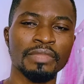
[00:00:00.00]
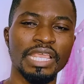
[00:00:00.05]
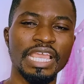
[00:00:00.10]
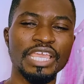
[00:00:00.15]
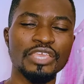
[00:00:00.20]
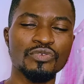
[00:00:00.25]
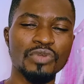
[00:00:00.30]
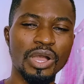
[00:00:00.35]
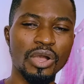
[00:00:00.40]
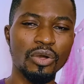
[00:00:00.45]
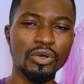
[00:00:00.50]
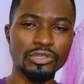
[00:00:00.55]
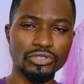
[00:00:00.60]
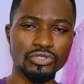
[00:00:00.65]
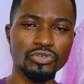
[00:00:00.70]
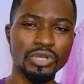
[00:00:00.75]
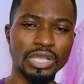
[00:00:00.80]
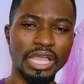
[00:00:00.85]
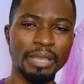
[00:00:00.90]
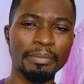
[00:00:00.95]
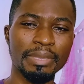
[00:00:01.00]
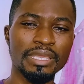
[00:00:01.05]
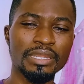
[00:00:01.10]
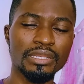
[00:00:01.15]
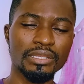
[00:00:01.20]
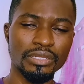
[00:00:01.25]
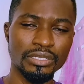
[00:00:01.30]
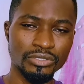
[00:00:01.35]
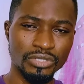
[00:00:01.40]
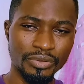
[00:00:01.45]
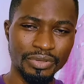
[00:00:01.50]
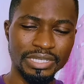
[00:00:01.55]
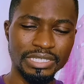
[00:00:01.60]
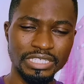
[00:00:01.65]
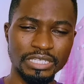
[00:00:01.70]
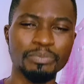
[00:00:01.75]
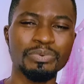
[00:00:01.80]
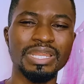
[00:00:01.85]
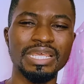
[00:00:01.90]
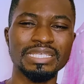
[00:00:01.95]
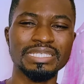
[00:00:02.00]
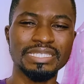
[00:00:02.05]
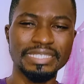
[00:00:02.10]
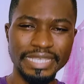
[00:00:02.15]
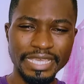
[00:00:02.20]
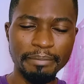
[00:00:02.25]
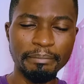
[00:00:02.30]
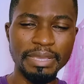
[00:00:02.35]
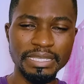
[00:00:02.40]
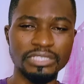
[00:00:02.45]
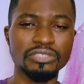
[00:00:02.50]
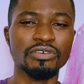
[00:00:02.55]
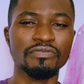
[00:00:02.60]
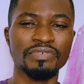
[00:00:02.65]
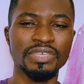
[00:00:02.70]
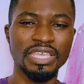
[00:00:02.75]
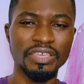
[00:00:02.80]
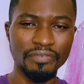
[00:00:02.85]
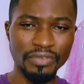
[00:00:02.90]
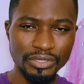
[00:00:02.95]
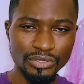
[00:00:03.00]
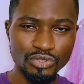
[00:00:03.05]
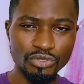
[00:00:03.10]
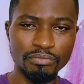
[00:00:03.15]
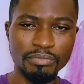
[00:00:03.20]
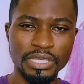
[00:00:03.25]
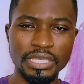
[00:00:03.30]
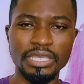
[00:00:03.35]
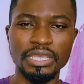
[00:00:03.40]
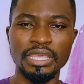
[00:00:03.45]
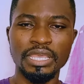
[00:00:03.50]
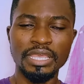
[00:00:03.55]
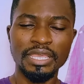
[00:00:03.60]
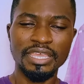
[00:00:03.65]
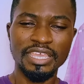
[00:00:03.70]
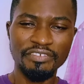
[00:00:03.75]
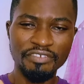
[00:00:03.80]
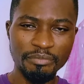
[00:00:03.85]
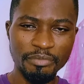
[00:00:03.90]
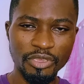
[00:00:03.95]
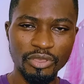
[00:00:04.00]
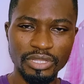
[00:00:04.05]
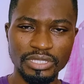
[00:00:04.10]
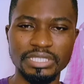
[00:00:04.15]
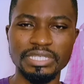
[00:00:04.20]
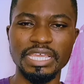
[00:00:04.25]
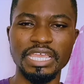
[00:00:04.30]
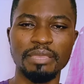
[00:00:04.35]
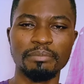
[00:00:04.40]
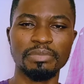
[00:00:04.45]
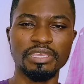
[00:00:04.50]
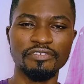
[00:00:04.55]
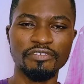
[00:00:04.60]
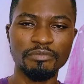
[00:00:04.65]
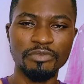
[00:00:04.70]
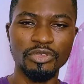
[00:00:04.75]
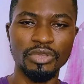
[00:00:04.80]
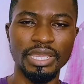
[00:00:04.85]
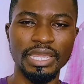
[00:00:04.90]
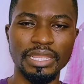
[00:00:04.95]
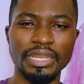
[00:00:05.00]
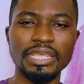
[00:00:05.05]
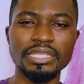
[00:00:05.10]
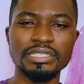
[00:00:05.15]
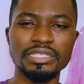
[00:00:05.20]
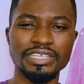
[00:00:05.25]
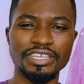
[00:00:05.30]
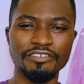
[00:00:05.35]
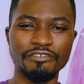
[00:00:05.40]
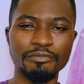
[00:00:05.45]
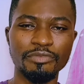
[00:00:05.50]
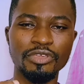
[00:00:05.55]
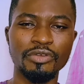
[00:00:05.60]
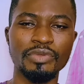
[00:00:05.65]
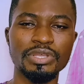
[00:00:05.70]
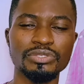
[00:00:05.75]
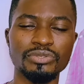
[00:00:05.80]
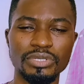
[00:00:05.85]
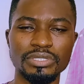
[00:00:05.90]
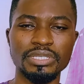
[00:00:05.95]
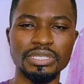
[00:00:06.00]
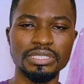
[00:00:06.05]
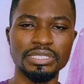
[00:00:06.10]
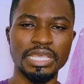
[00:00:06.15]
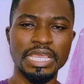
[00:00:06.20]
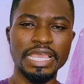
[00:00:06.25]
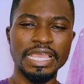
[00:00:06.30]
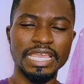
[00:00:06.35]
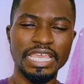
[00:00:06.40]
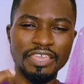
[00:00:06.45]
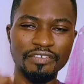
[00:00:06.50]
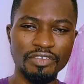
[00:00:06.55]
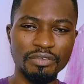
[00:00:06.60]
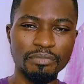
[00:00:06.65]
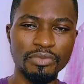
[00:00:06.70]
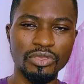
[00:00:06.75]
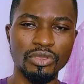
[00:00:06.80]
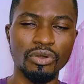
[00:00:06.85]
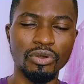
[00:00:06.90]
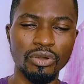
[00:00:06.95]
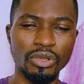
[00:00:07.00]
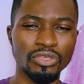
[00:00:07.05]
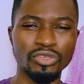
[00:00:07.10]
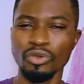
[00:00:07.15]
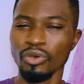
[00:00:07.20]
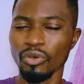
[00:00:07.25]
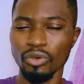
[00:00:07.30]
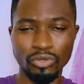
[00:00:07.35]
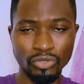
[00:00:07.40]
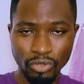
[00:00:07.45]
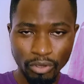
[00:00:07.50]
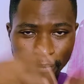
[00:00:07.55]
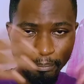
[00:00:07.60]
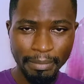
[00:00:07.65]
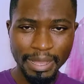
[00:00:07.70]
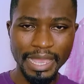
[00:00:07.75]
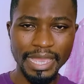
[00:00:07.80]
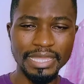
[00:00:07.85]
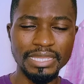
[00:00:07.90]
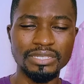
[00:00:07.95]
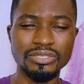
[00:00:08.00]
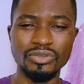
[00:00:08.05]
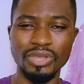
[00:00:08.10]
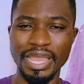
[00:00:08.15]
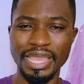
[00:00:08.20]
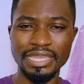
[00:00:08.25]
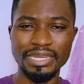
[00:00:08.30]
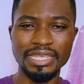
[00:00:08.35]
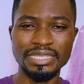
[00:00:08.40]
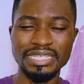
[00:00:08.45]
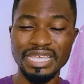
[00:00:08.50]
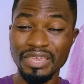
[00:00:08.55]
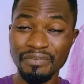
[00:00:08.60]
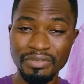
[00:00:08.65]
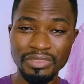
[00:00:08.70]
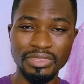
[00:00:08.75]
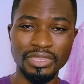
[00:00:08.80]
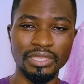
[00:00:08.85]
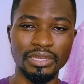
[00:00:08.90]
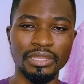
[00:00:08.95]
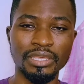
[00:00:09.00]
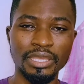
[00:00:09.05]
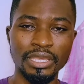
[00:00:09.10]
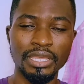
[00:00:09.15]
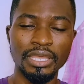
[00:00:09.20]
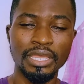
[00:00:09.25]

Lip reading: And you are also coming into a relationship with the same mindset of giving to me, giving me your time, giving me your energy, giving me your resources, giving me your mind, your ideas, everything.